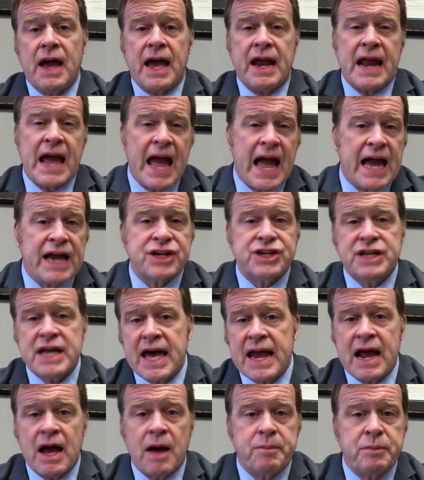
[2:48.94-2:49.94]
hash
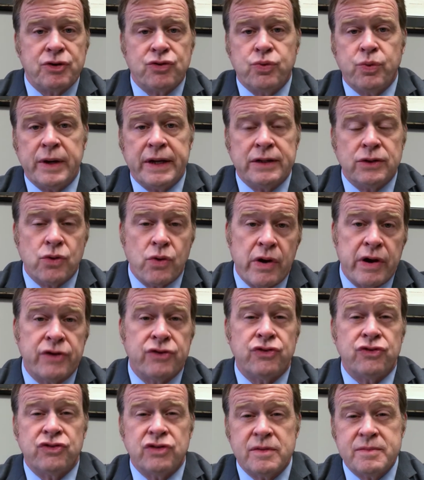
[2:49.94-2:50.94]
that out between
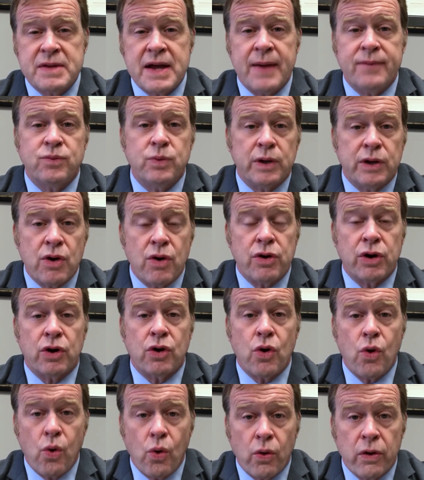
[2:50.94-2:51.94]
lawyers. And sometimes we go to
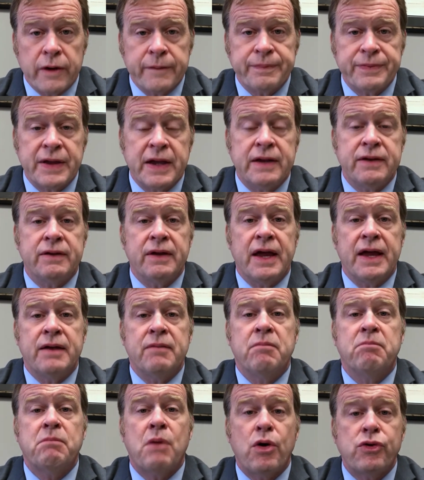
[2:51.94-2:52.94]
court in
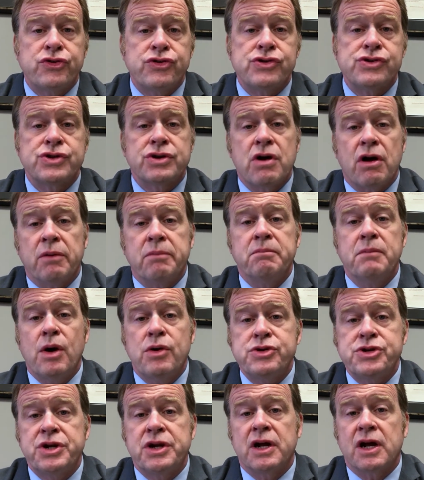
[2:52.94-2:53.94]
motions called
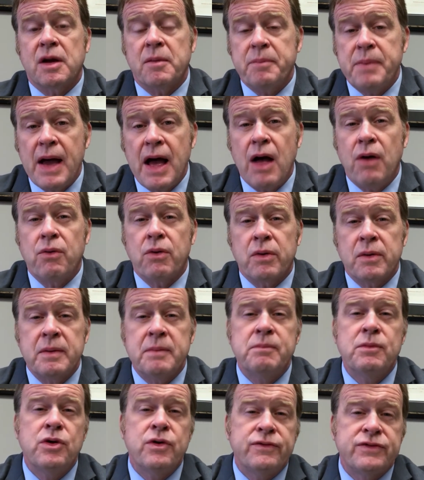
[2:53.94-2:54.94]
motion to compel, where we
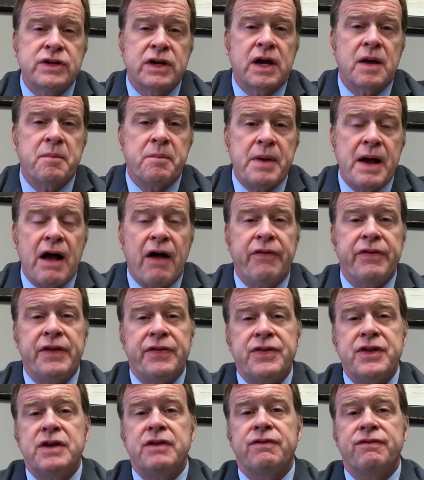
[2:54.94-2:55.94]
move to compel
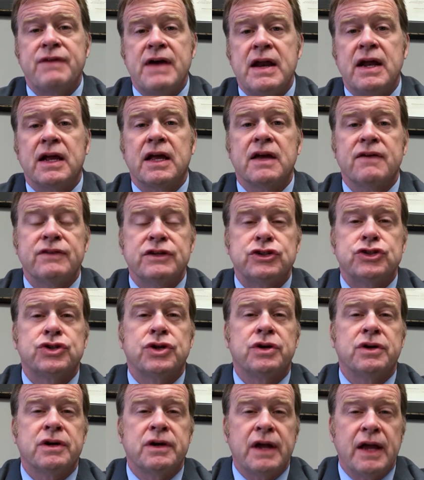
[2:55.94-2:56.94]
that the defendant give us
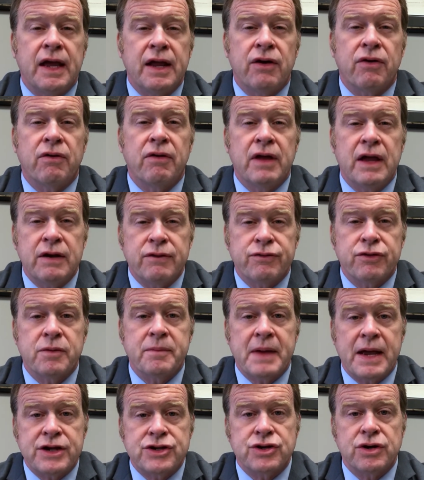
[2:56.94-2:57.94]
certain
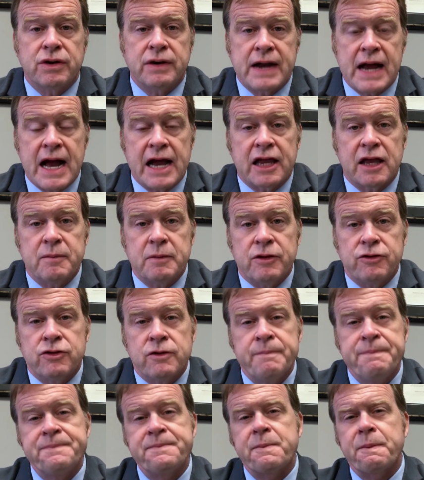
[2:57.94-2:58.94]
information or documents.
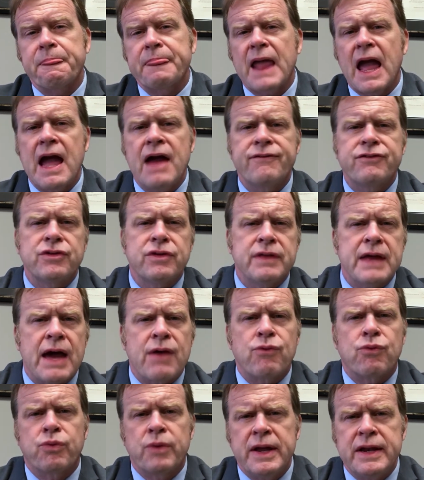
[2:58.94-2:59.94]
After
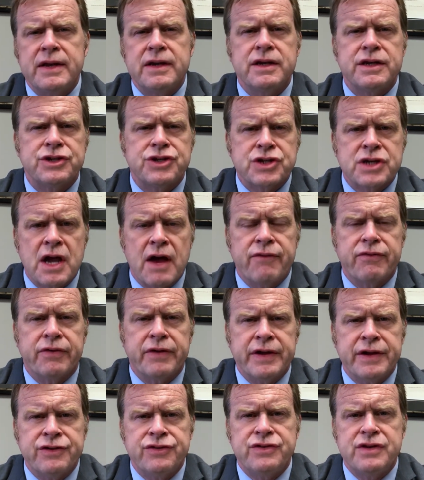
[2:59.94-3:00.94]
that written
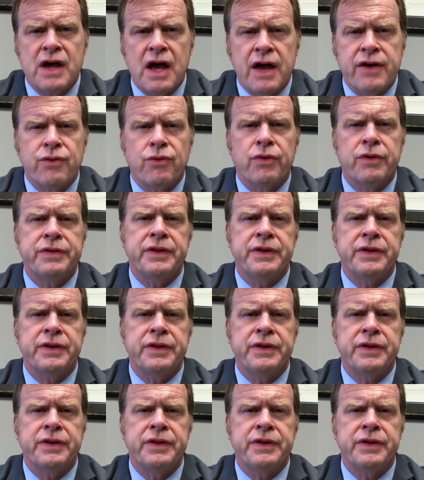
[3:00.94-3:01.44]
discovery is done, or